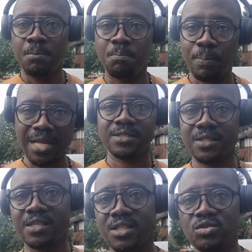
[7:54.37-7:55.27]
But
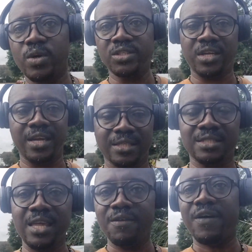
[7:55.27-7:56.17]
the situation is,
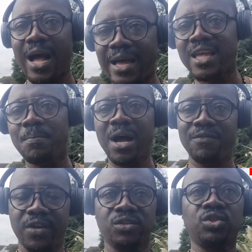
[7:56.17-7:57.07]
if I am
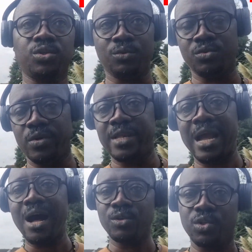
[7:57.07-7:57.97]
having children
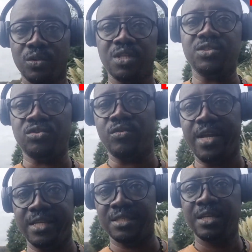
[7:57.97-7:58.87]
out on the
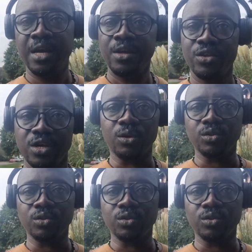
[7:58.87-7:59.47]
streets, you know,